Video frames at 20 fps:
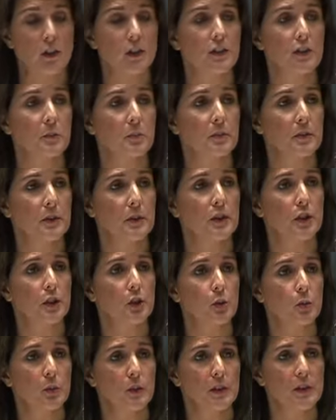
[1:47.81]
on the
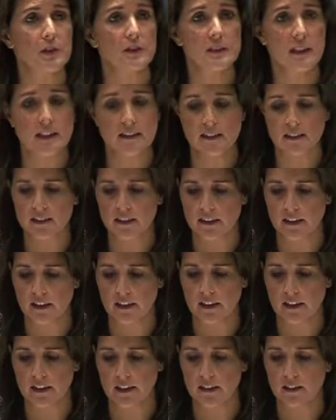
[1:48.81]
political will
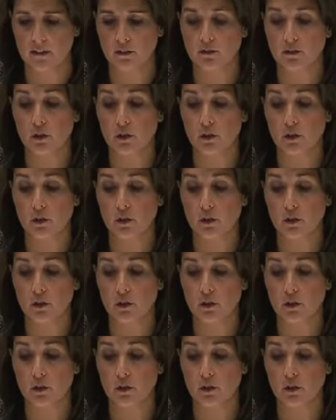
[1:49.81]
necessary